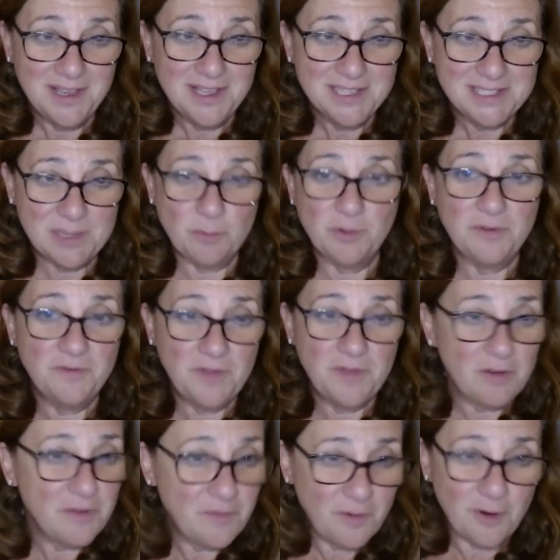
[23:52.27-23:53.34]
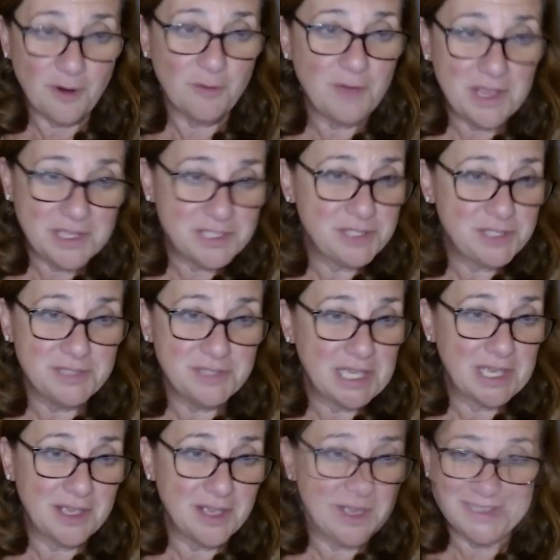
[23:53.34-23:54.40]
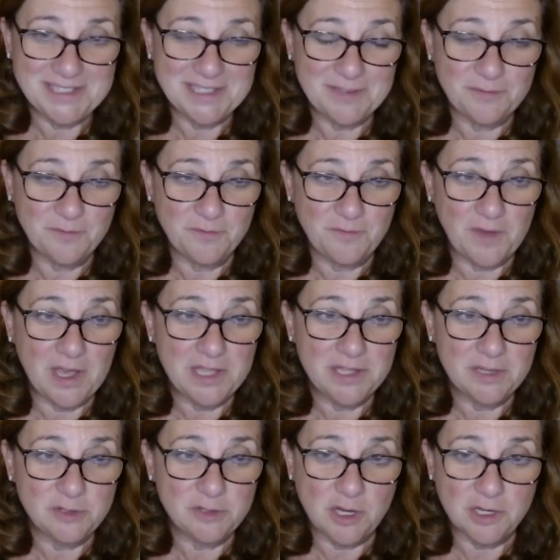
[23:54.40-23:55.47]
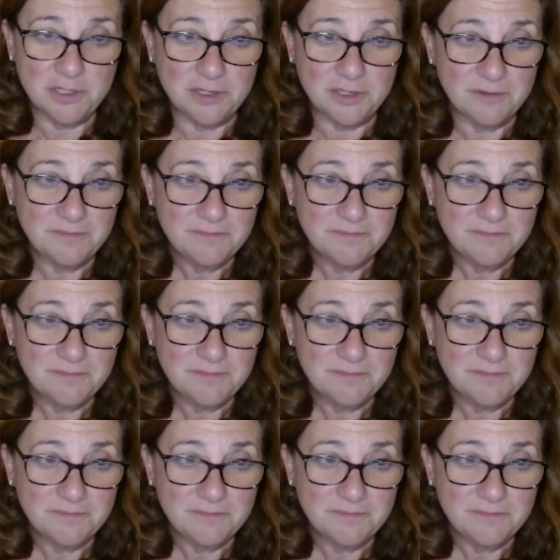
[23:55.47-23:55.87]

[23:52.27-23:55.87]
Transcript: someone very far away is using to find their doctor.